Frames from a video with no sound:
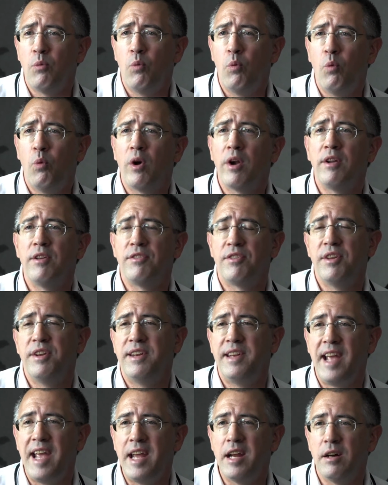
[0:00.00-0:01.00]
what does
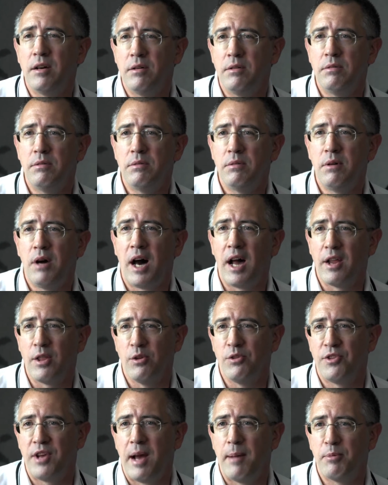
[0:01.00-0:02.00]
the data
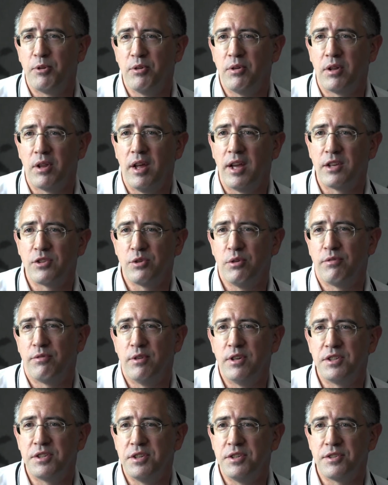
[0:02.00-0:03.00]
out of those apps look like? So
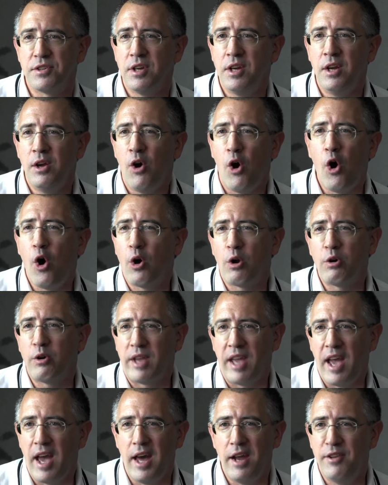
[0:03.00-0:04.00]
for instance,
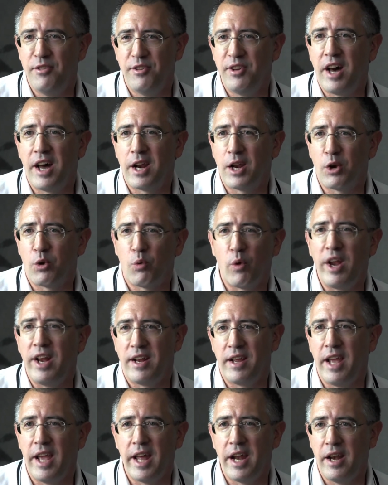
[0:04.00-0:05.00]
AutoCAD is not a
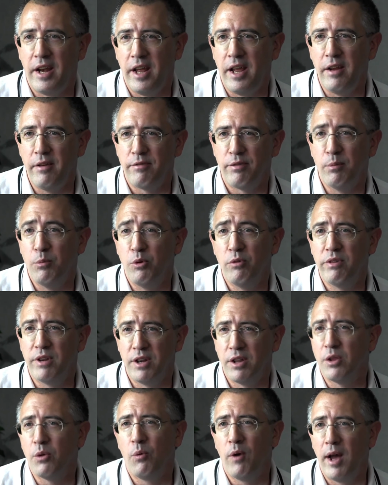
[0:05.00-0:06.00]
great candidate for
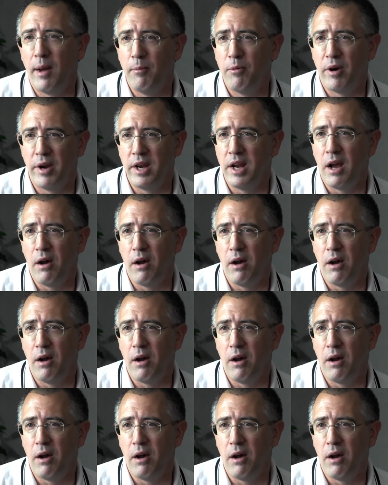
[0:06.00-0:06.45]
moving to the web